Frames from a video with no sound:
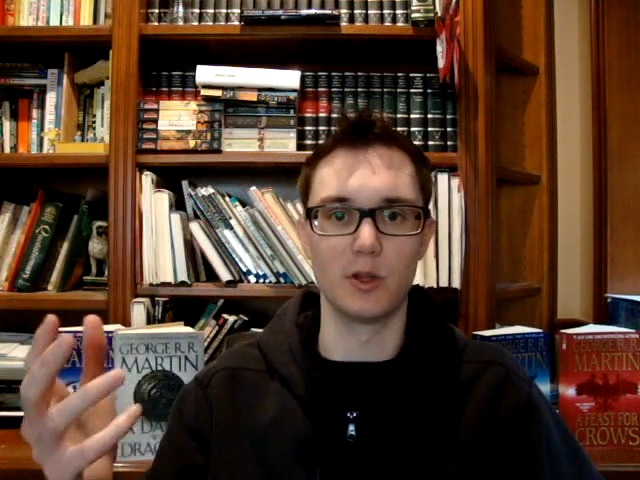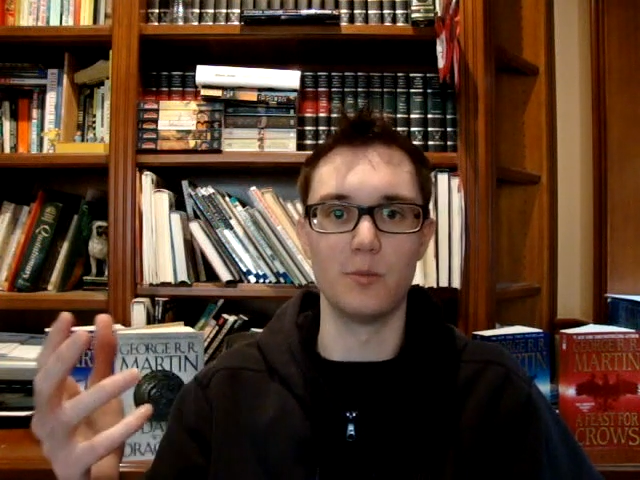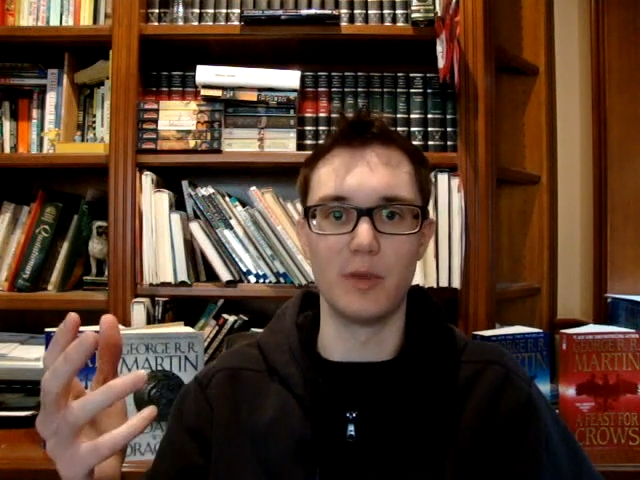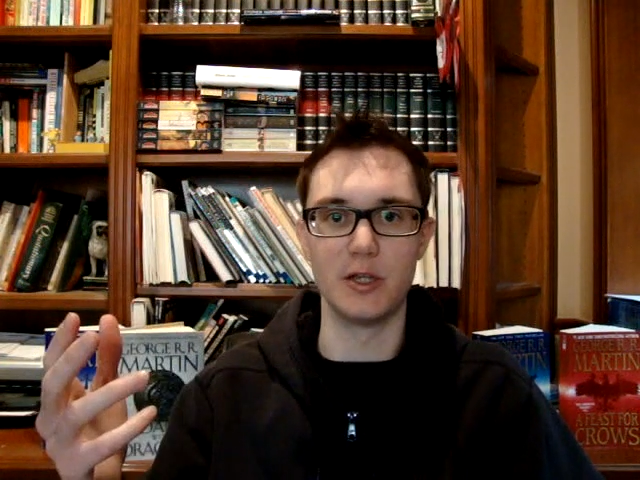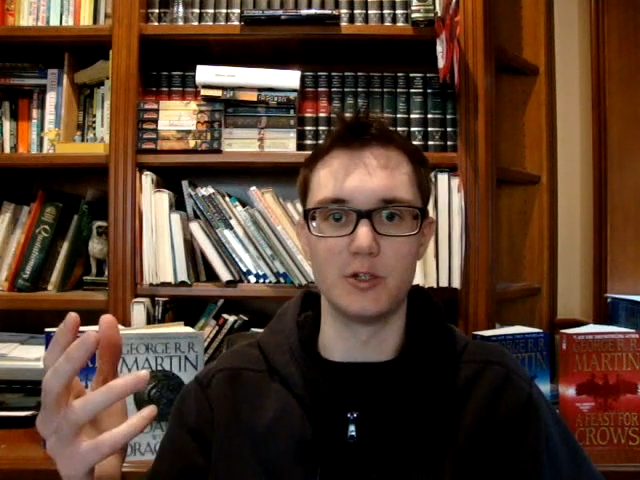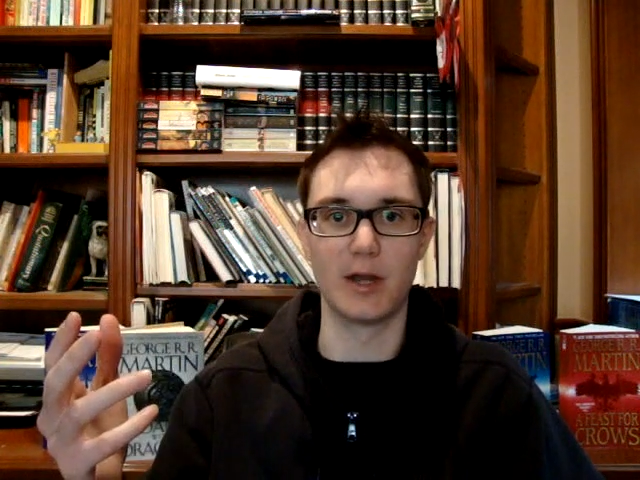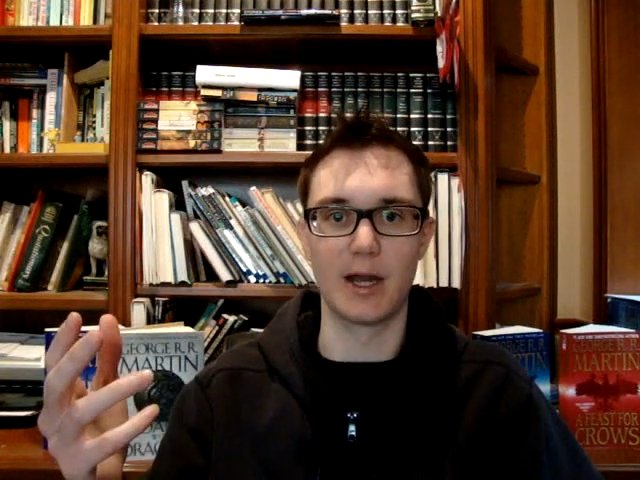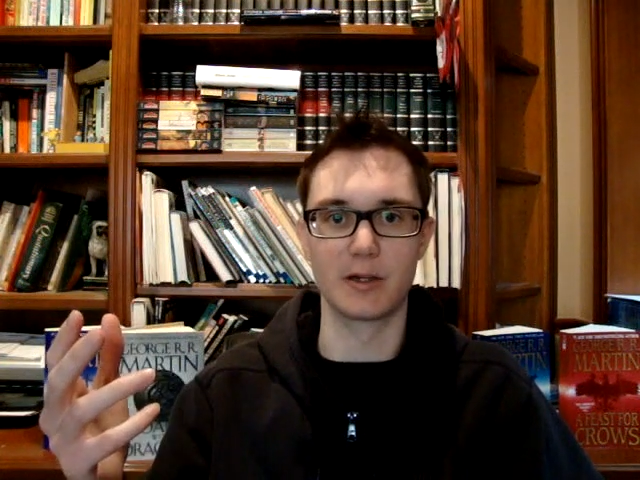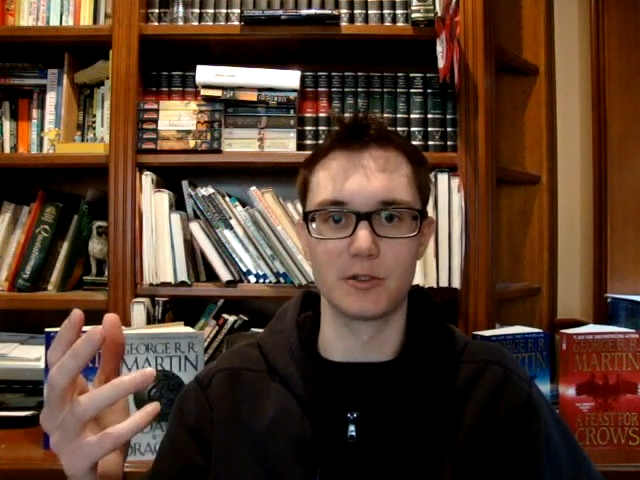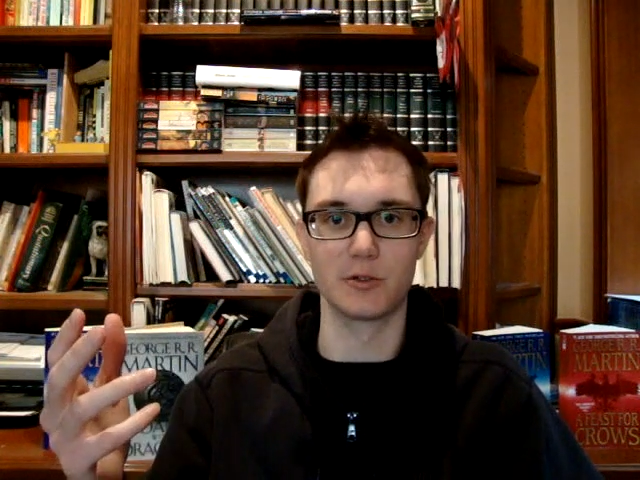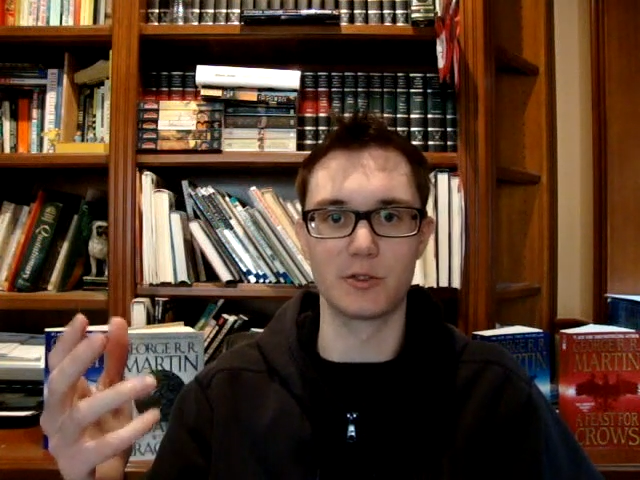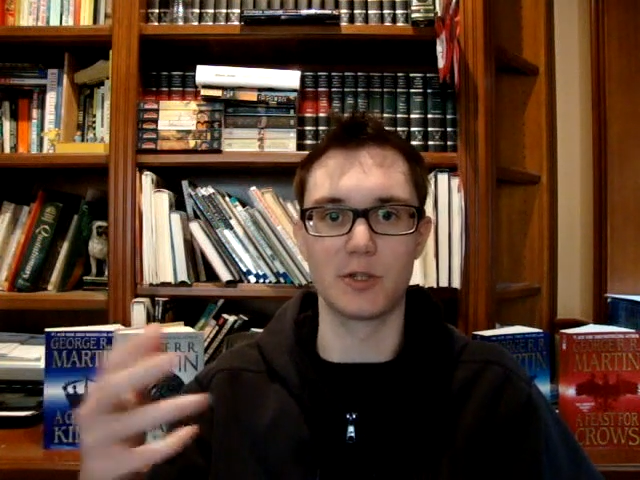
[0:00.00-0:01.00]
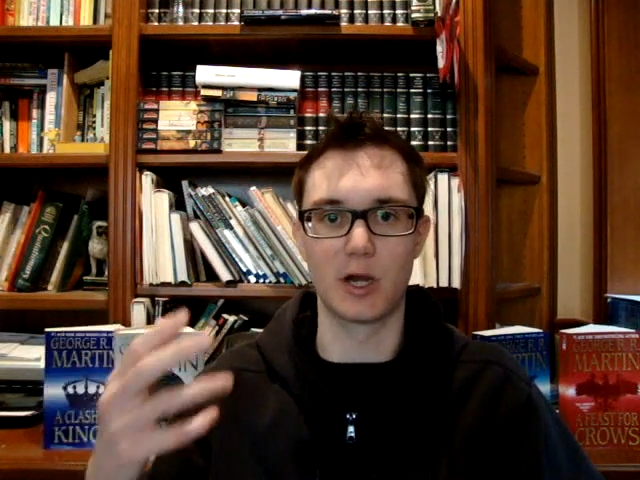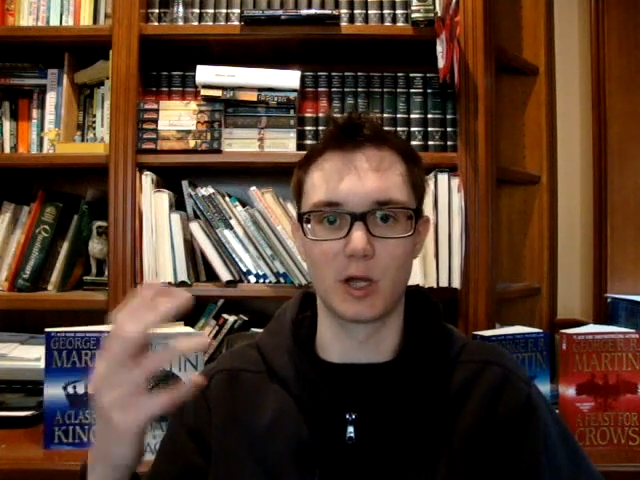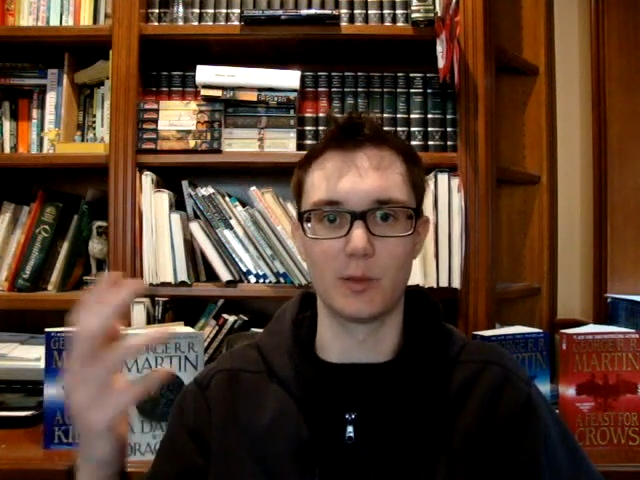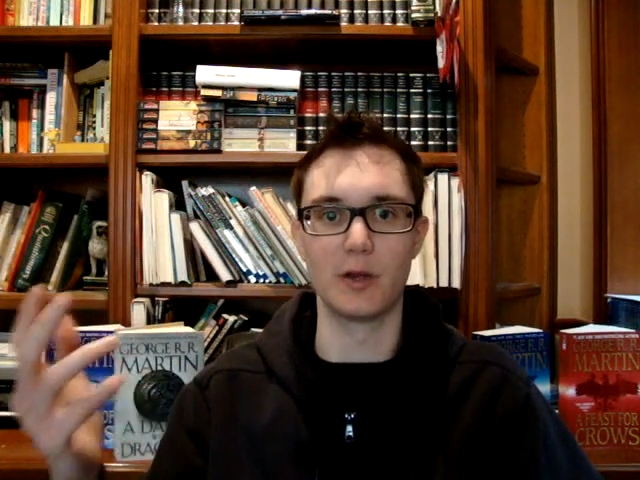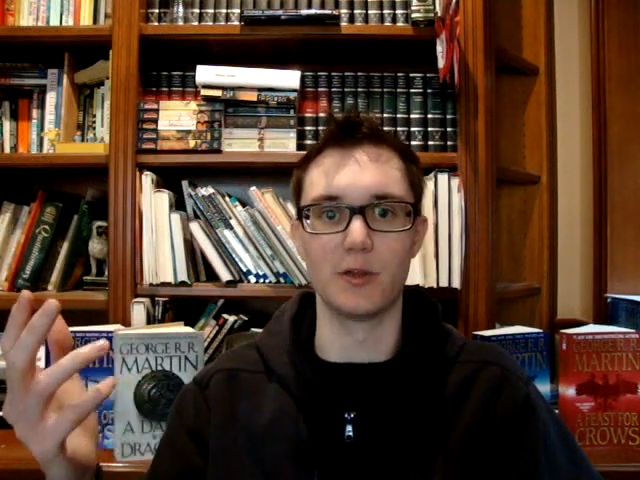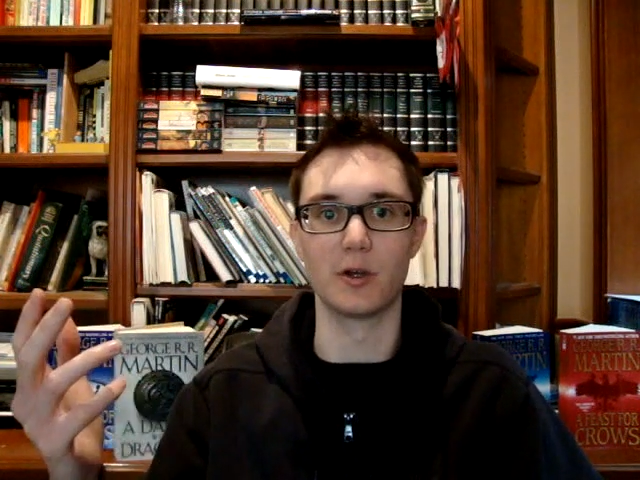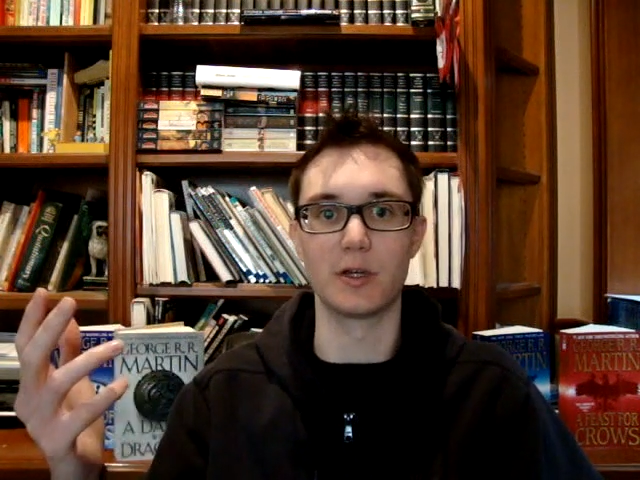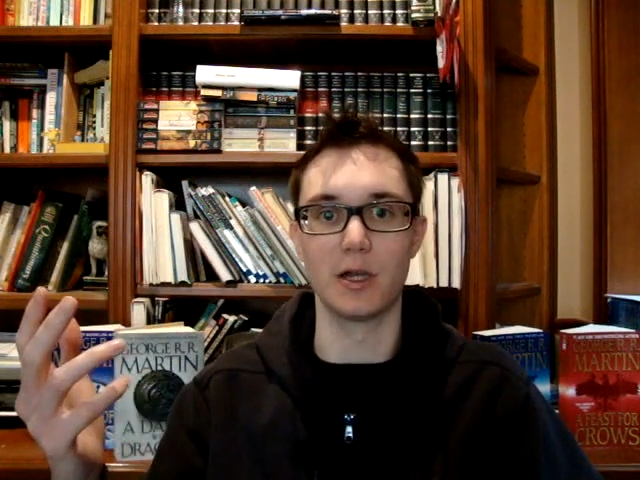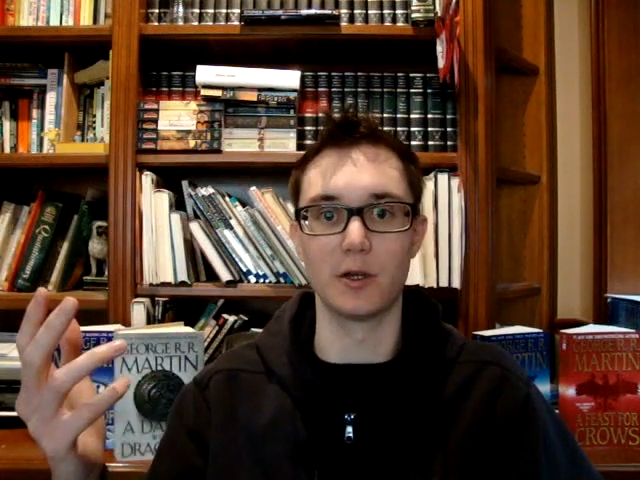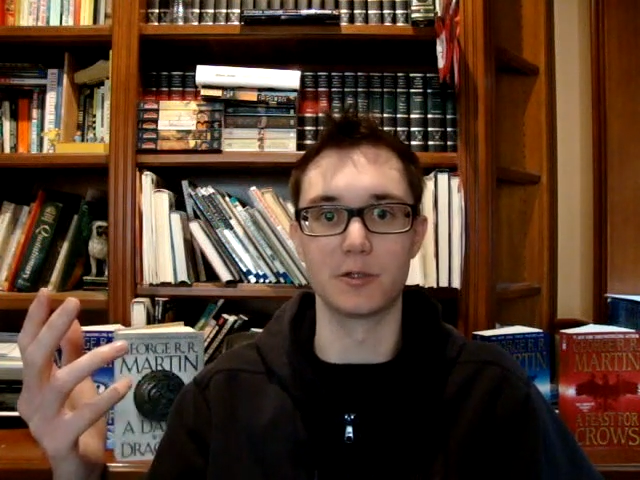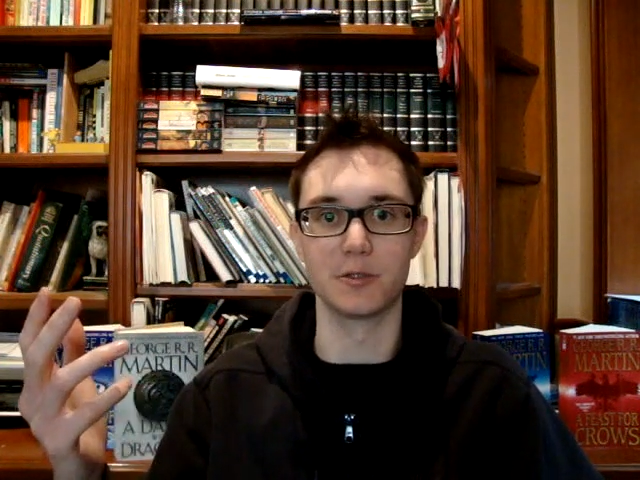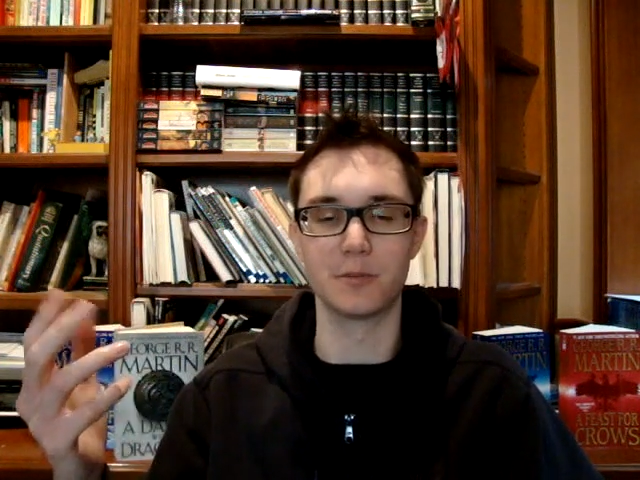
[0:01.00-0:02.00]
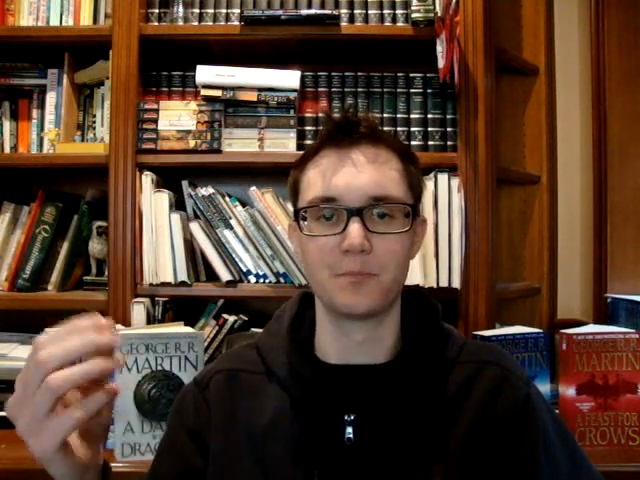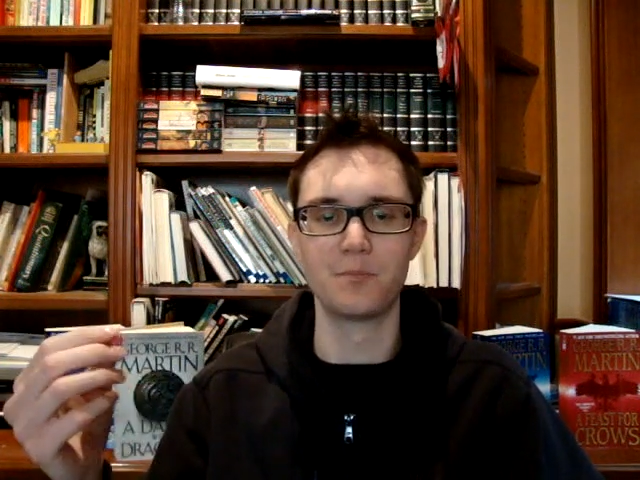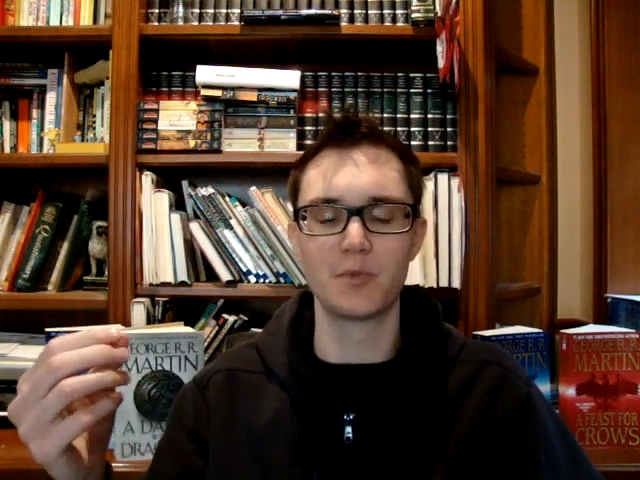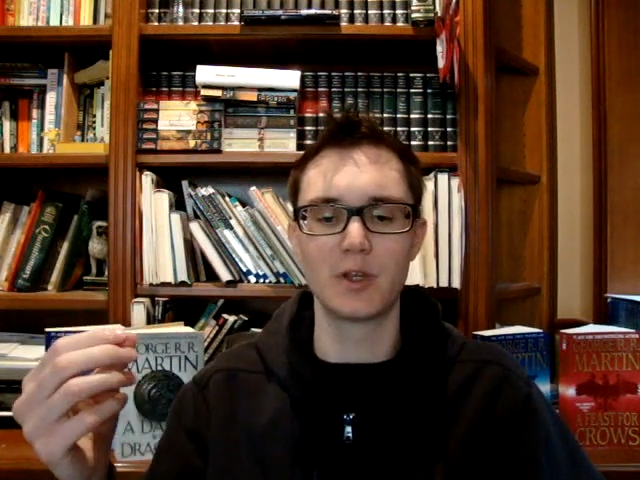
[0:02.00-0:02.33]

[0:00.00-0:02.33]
the major actors talk about their character.